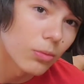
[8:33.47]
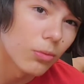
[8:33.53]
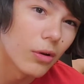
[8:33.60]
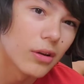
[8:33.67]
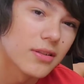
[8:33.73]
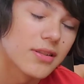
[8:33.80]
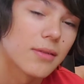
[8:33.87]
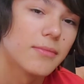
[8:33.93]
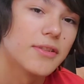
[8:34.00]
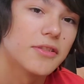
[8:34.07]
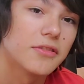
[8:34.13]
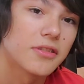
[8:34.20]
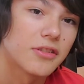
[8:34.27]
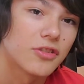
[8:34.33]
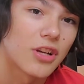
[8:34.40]
well, some
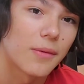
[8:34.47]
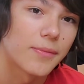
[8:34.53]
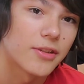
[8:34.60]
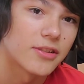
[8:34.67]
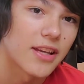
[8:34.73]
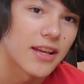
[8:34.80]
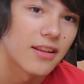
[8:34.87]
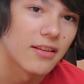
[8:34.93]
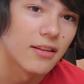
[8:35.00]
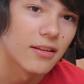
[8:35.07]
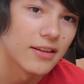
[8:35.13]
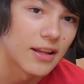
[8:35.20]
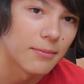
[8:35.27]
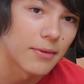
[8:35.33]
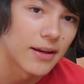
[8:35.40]
lizards can drop their tail,
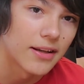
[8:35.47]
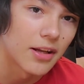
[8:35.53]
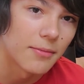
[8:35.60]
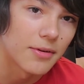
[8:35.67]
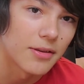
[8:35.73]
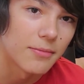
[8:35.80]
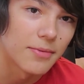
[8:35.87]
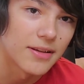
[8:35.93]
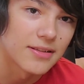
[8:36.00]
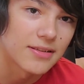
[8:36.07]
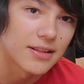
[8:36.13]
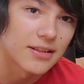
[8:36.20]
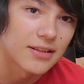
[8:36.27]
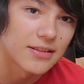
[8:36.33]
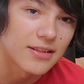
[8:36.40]
and that might not be the best
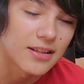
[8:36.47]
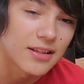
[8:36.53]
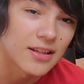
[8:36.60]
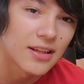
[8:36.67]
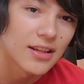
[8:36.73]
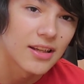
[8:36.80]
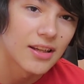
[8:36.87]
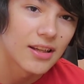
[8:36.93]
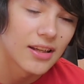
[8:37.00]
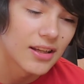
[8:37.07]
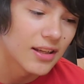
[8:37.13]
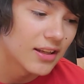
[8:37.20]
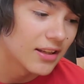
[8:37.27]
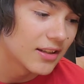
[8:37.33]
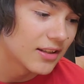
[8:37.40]
thing to see.
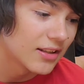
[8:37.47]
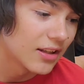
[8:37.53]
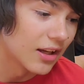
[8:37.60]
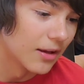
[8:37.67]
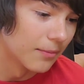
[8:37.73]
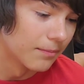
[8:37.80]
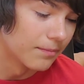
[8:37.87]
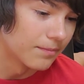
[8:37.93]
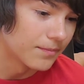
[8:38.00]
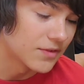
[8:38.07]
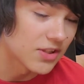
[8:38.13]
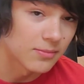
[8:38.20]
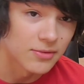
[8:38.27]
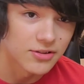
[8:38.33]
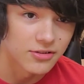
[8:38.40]

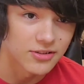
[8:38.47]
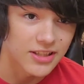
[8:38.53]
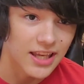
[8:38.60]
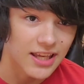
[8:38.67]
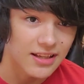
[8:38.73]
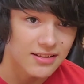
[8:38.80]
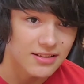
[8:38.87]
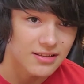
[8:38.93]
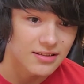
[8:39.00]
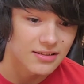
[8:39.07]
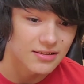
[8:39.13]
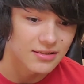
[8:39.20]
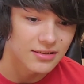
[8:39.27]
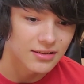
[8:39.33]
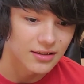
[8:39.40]
Some lizards can't,
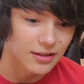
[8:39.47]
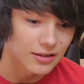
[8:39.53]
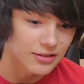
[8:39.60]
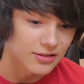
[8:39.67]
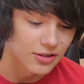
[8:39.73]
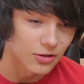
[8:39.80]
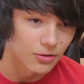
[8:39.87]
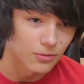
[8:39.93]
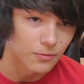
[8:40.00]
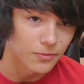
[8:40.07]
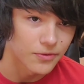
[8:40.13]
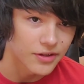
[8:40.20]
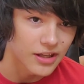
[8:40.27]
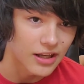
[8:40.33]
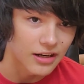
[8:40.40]
so
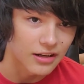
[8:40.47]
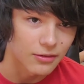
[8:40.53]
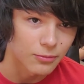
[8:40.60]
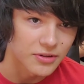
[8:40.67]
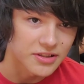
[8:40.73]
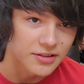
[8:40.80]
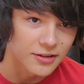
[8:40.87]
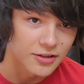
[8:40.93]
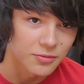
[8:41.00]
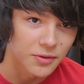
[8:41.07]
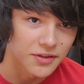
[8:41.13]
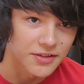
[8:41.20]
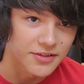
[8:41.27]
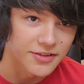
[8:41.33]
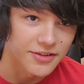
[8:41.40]
you gotta research what
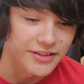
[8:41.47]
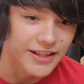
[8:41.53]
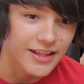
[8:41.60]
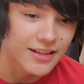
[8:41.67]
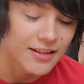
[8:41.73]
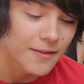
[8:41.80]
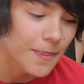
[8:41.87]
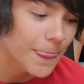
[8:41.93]
lizards you're getting.